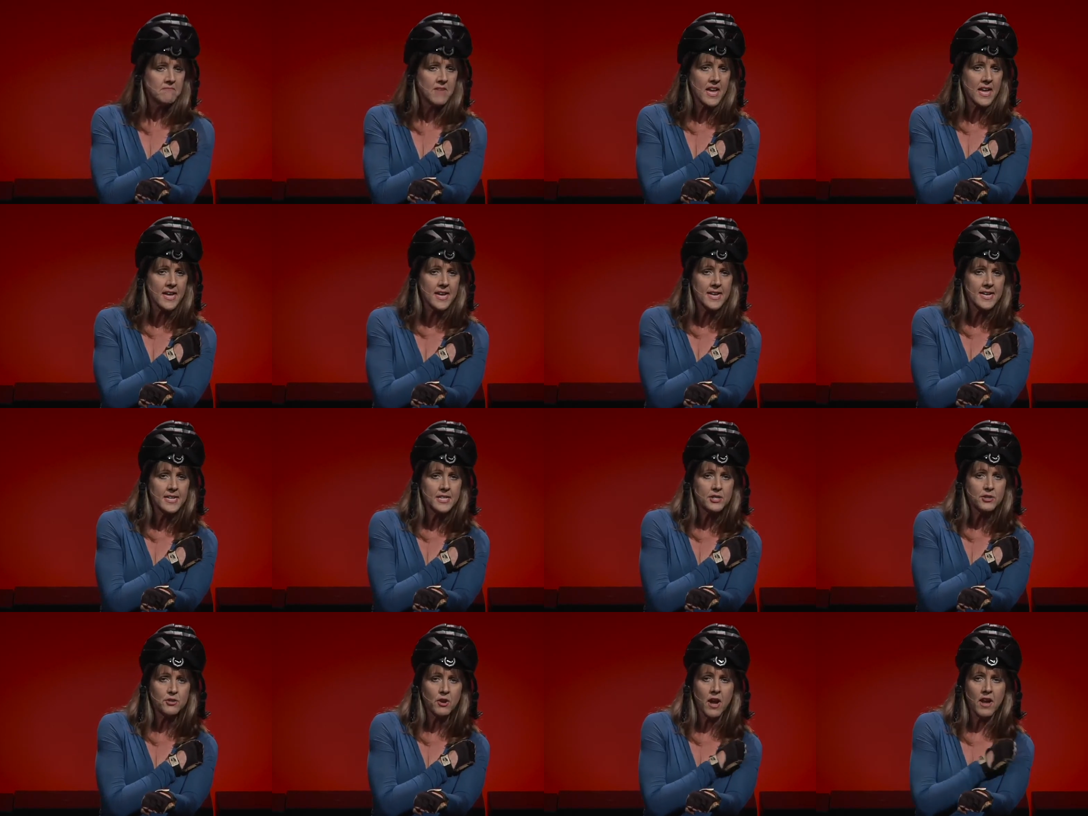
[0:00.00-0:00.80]

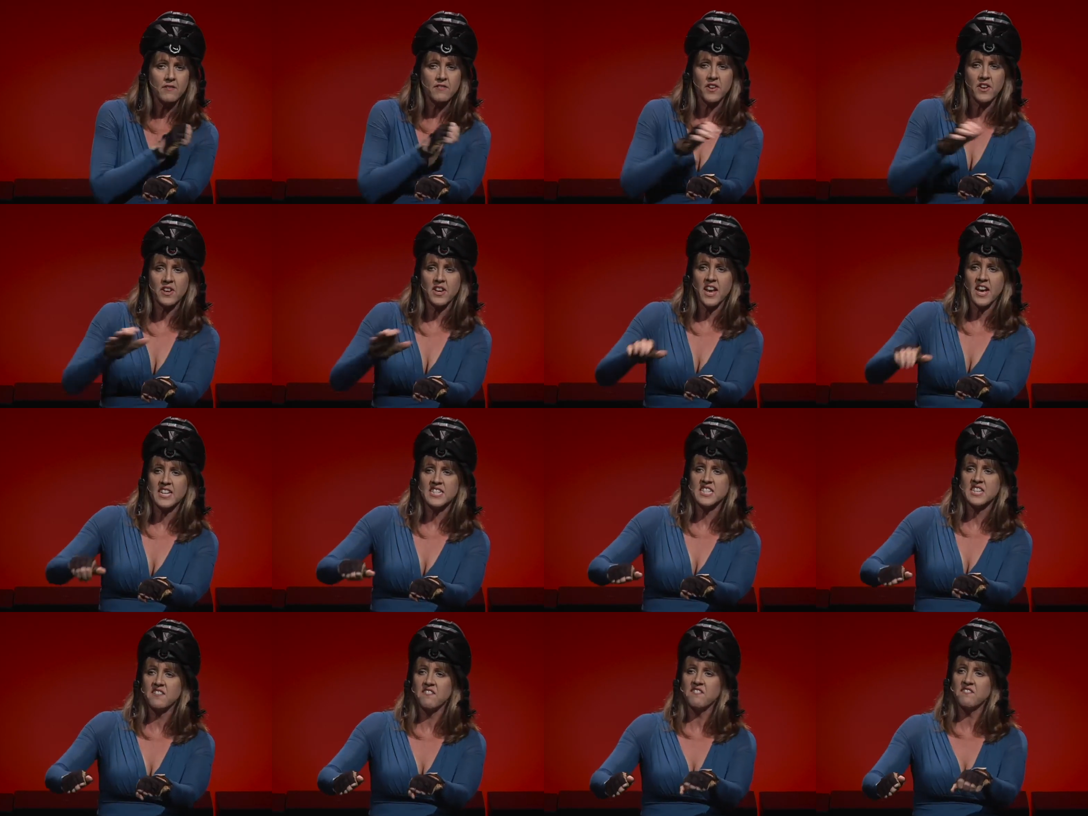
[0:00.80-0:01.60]
I drive on
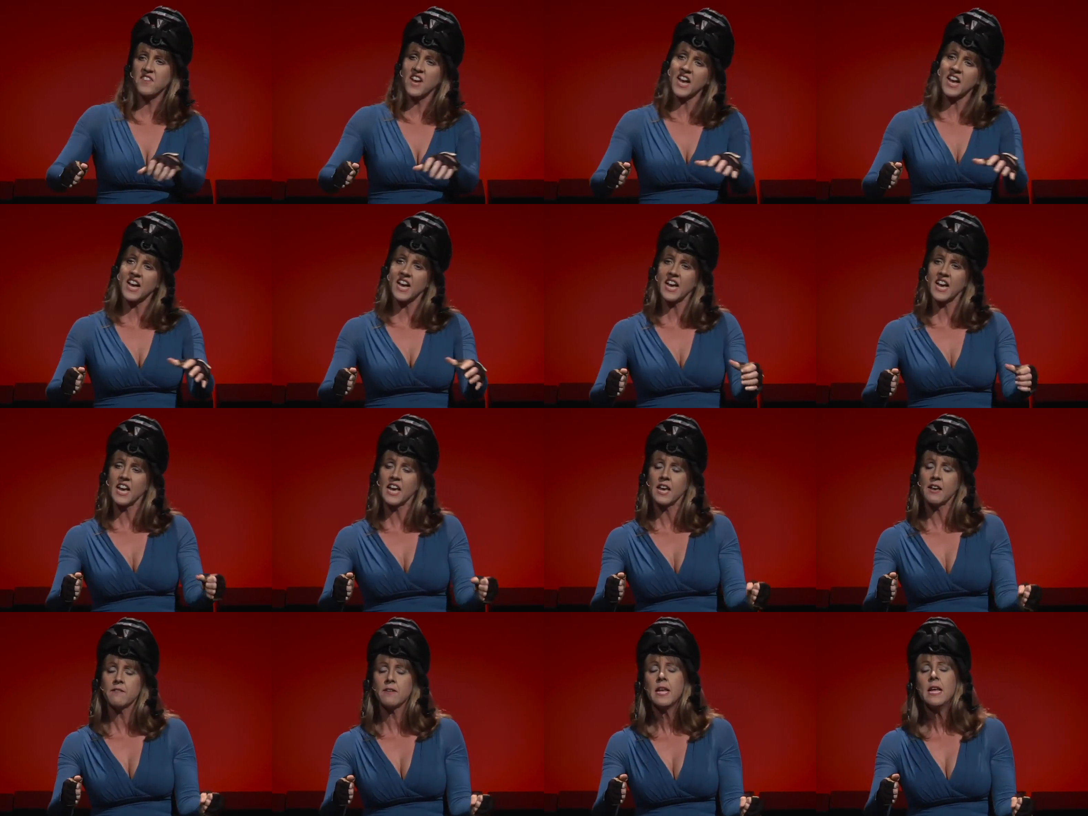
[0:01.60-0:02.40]

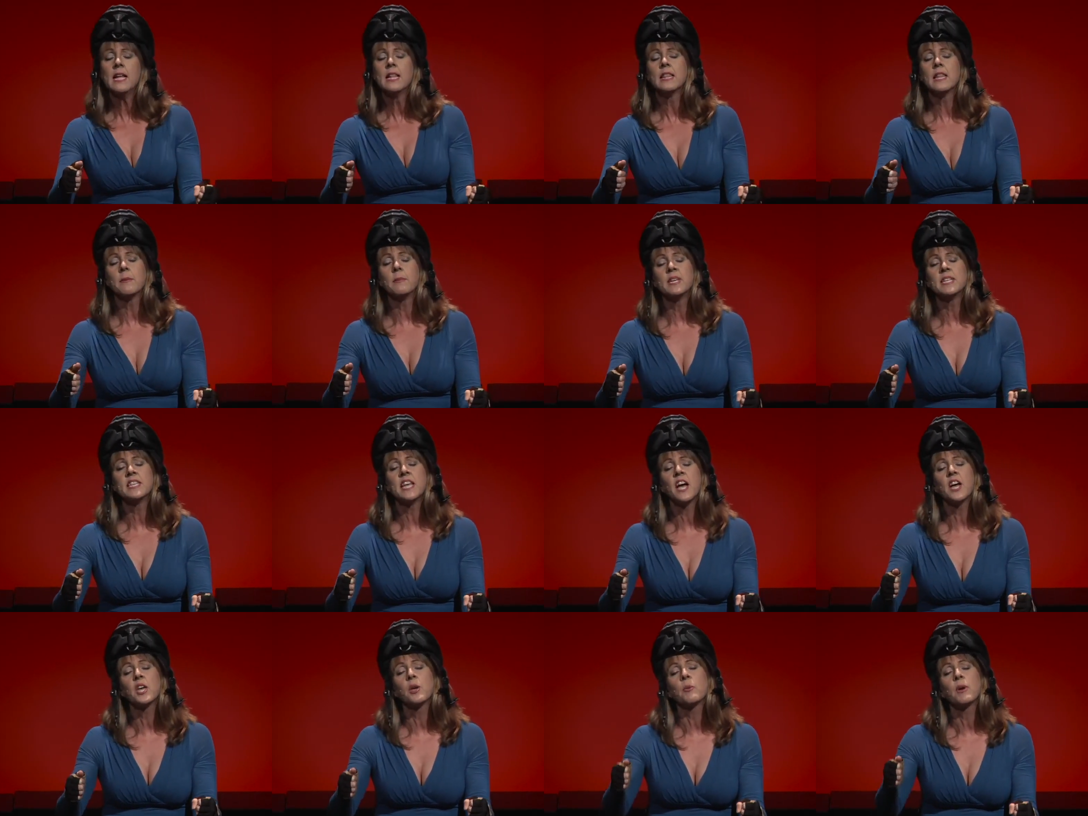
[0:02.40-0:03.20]
95. Let me
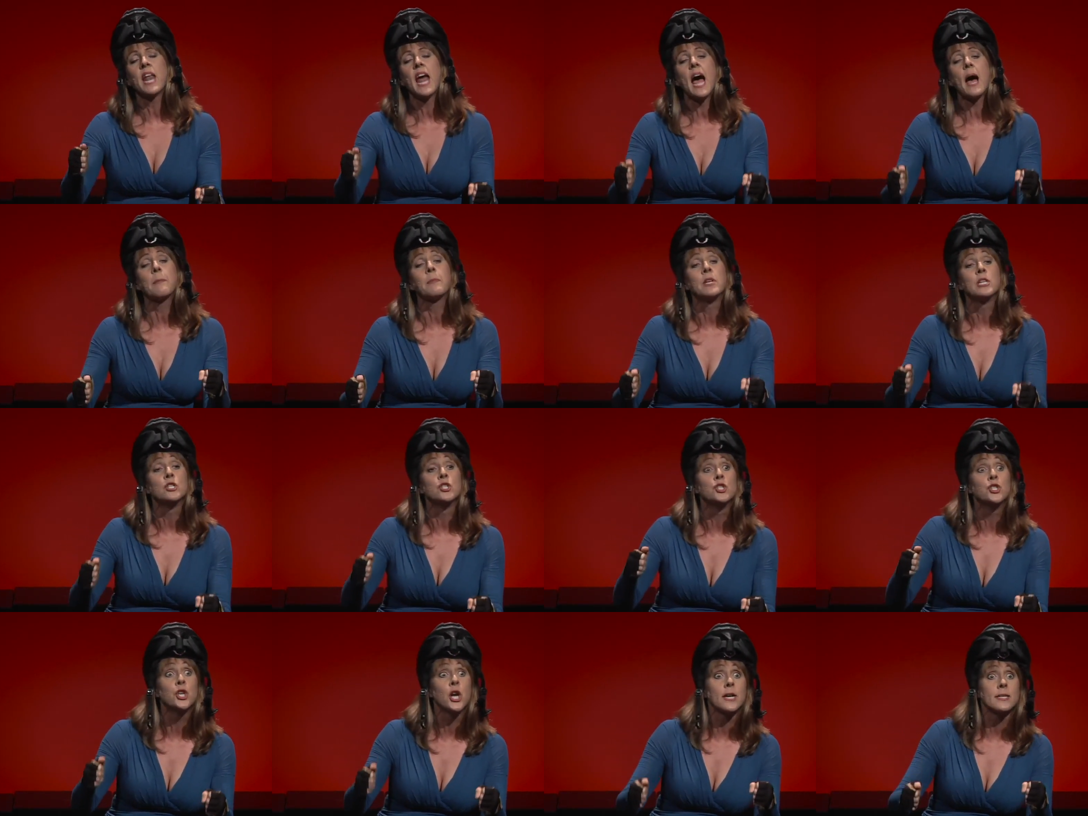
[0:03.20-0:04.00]
tell you what happened
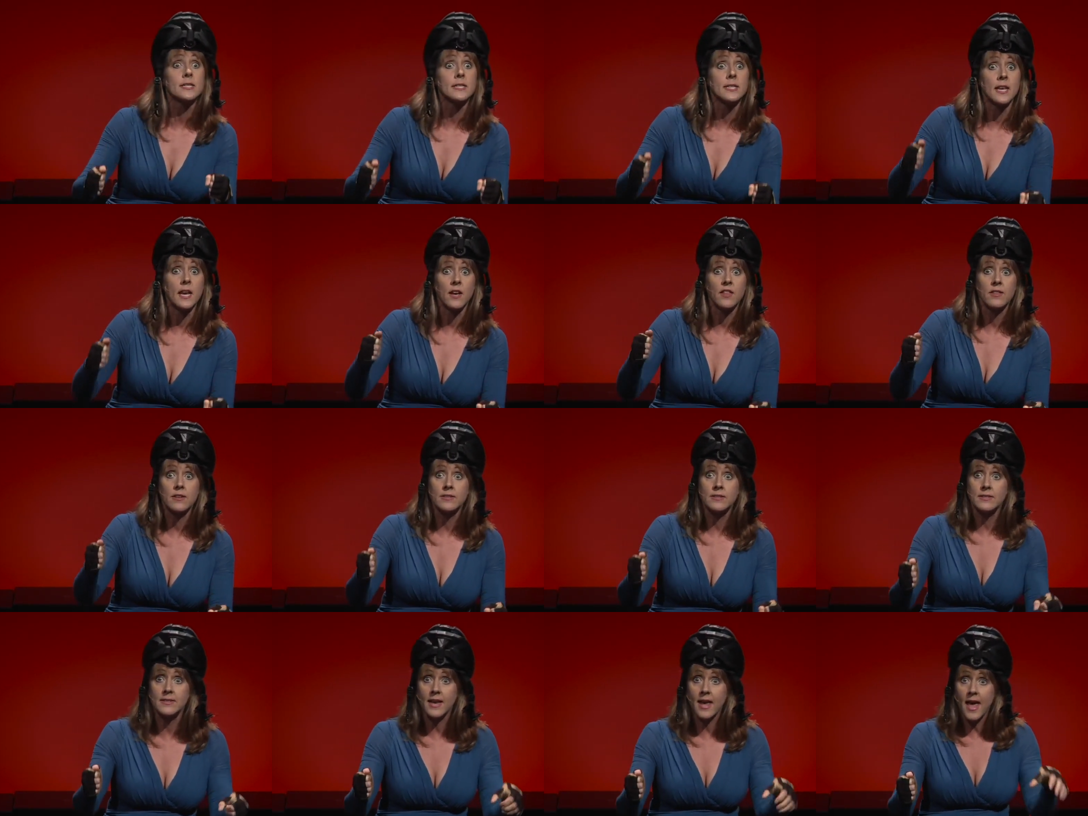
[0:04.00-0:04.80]
just the
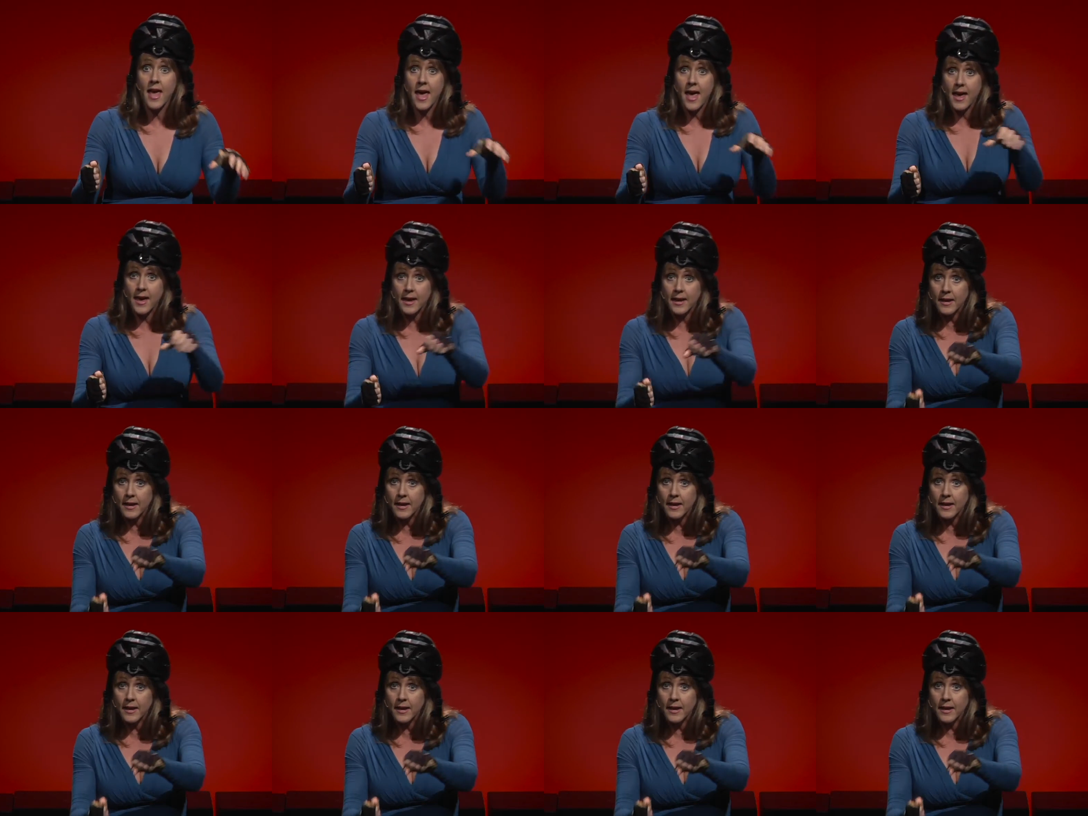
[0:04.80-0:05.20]
other day.